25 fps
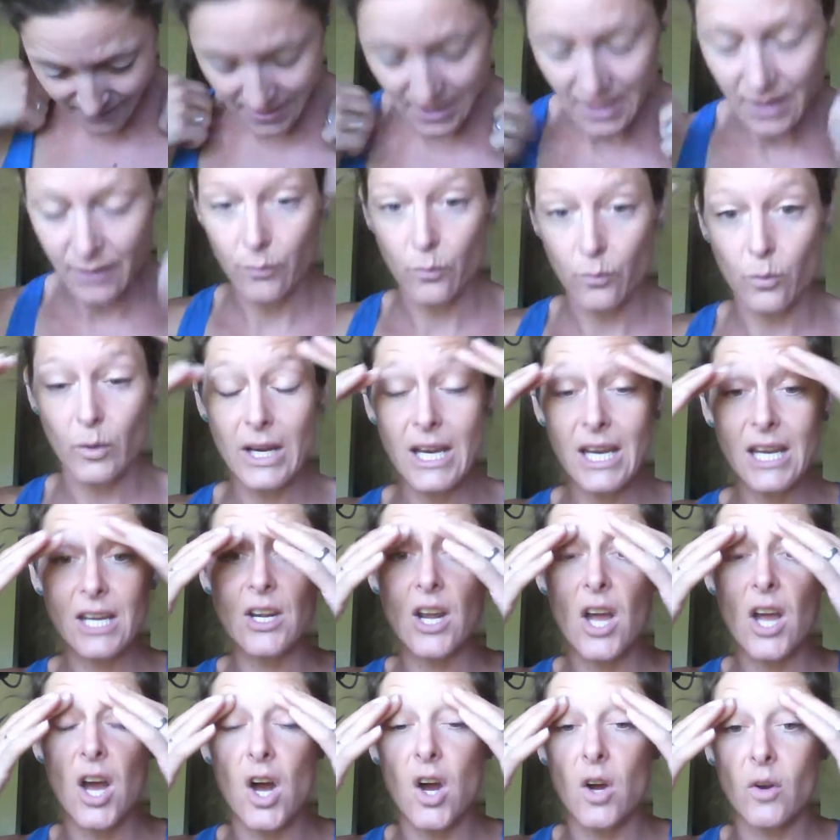if we
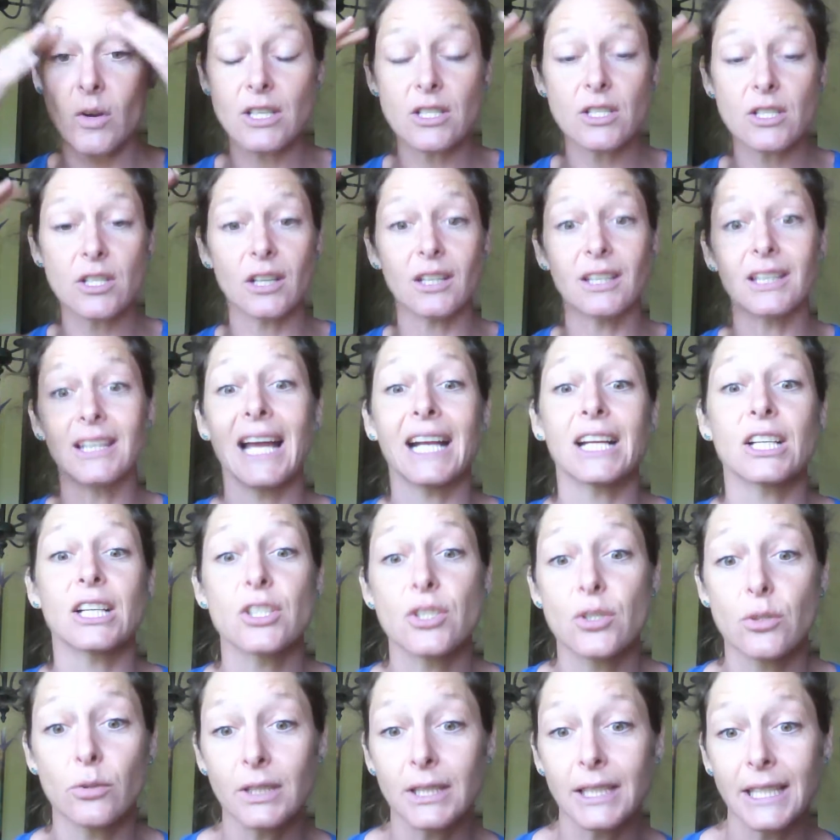know
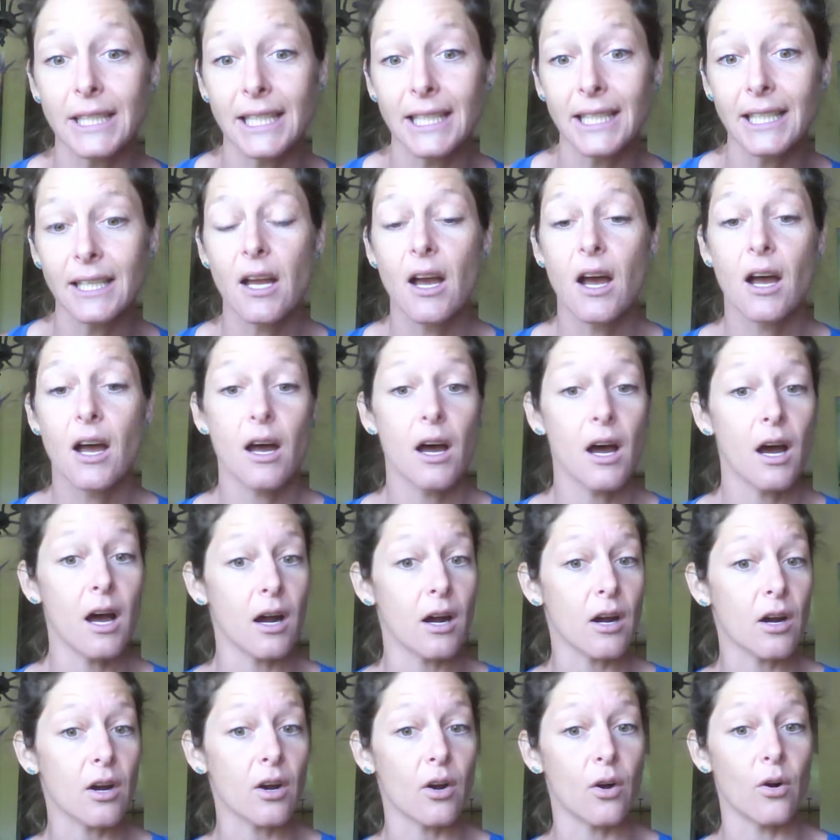intellectually
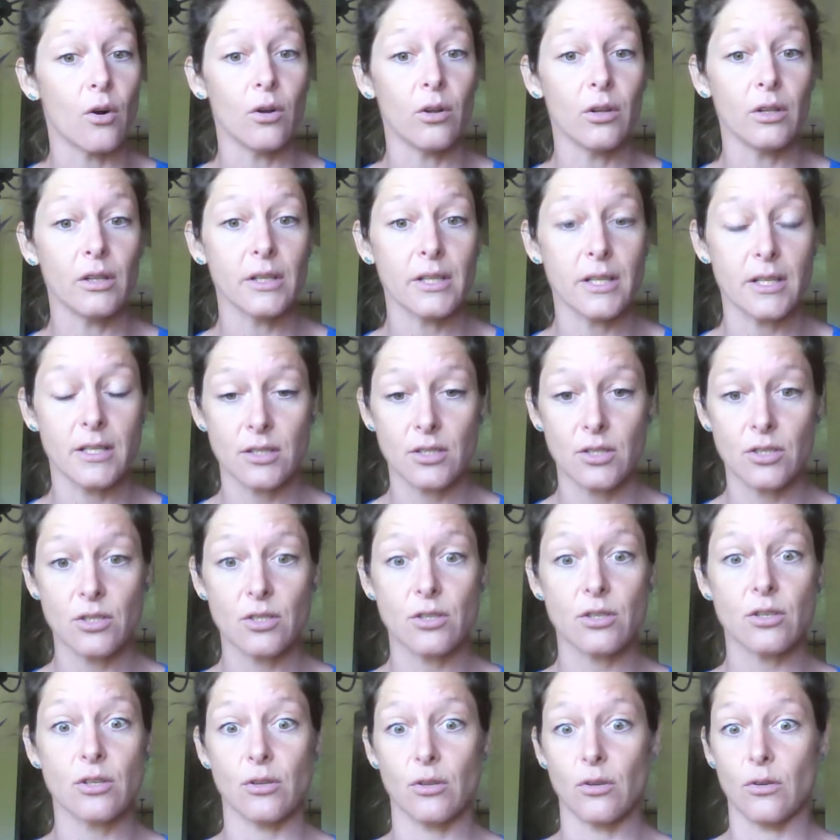our goal is
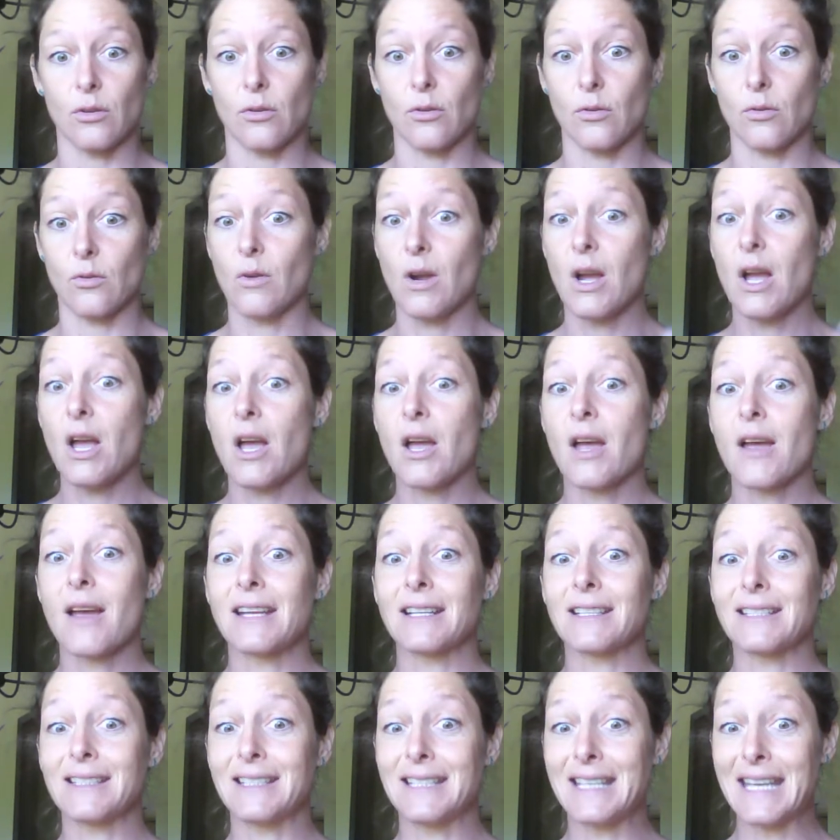to
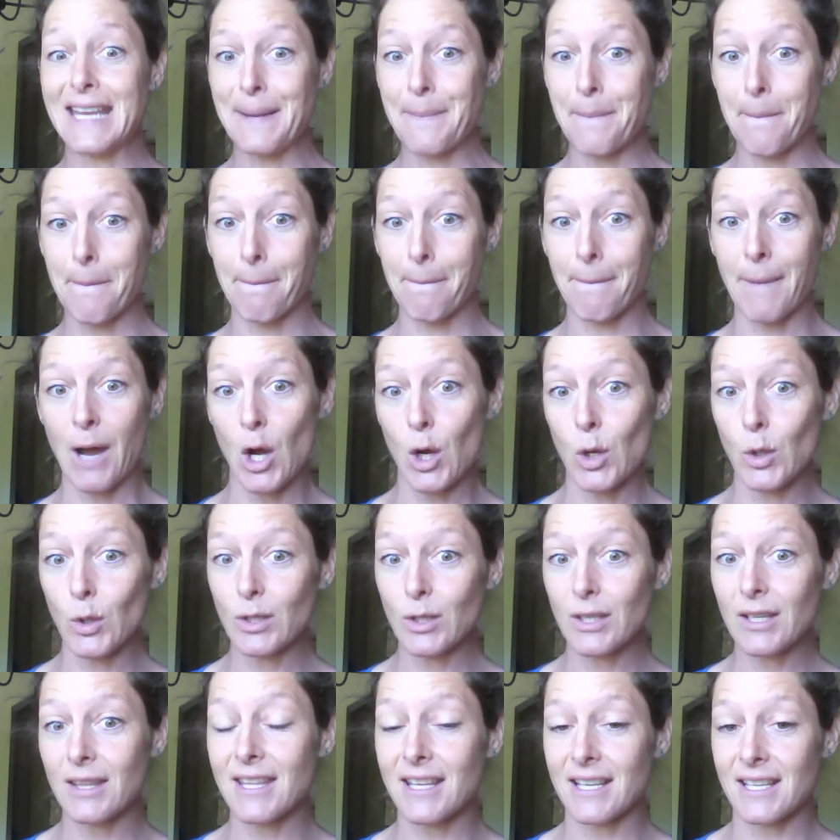
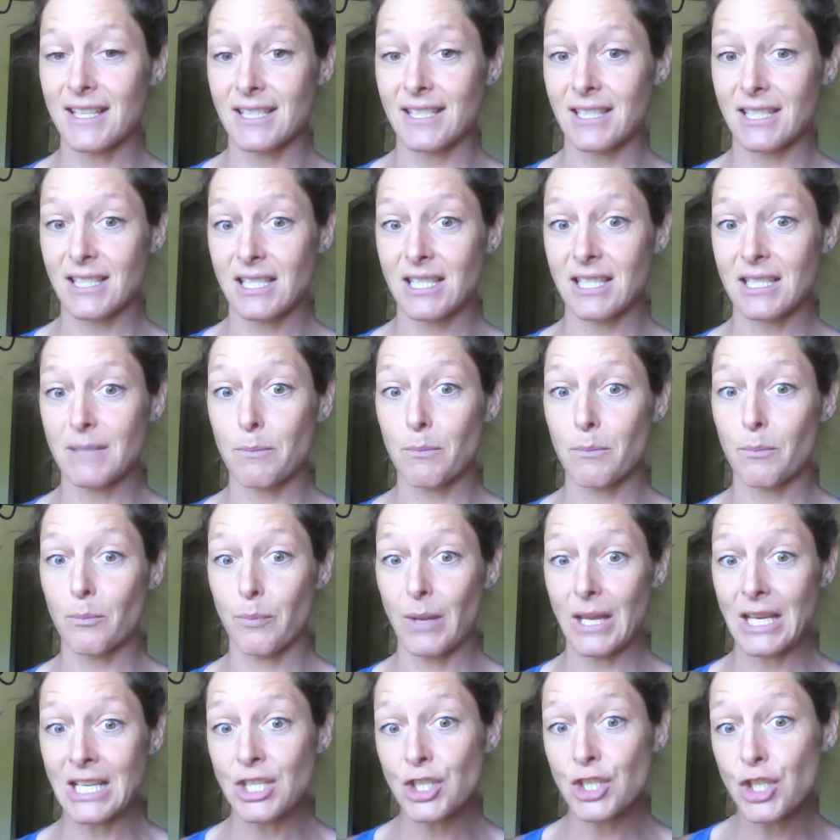demote this
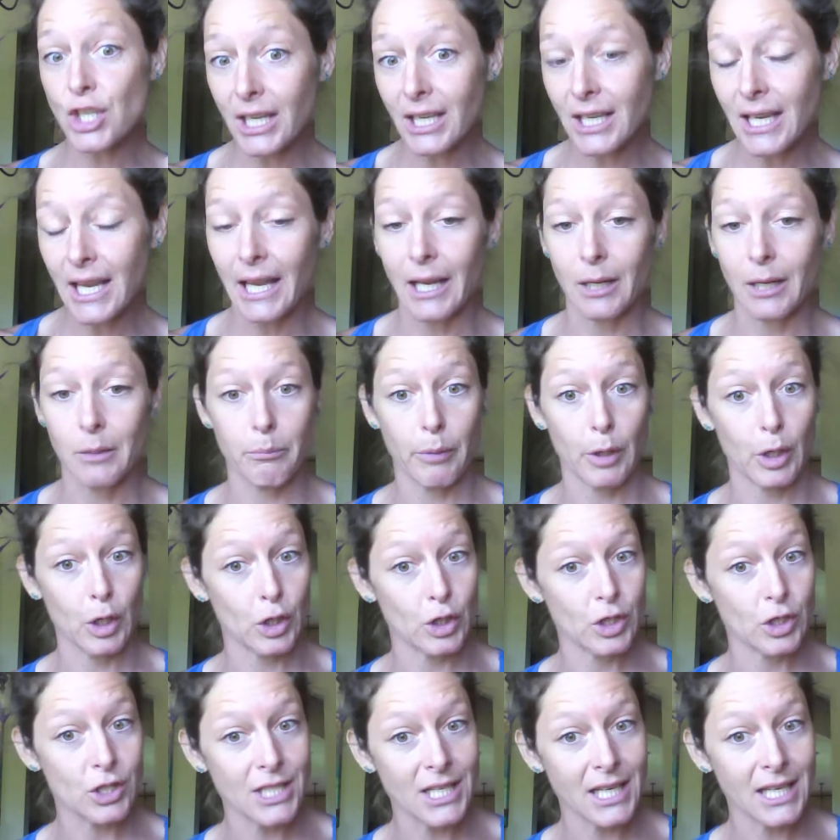binging and
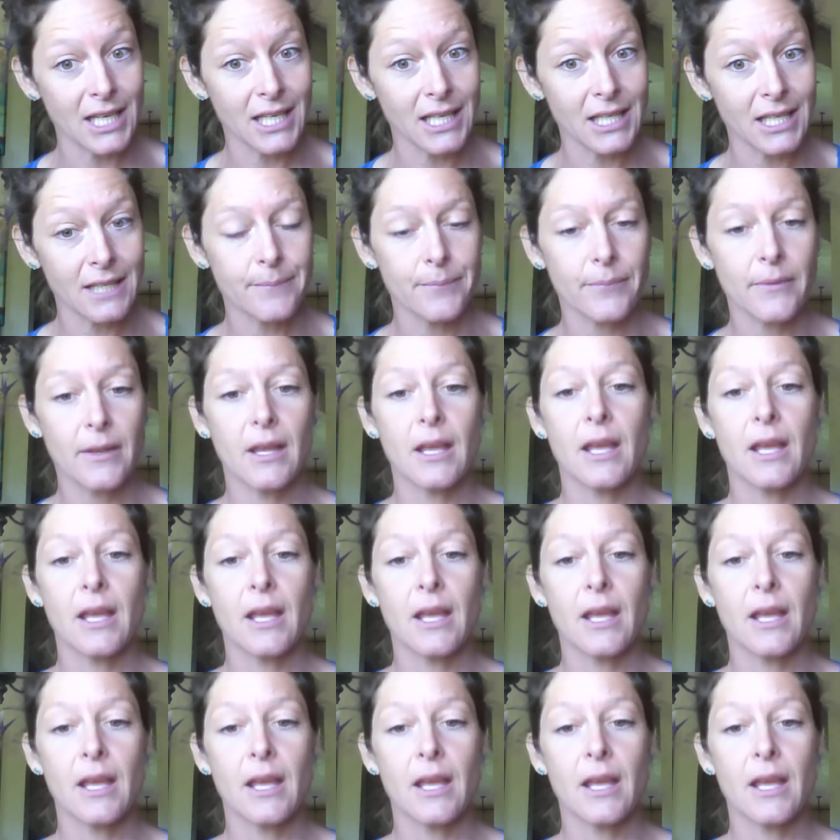purging,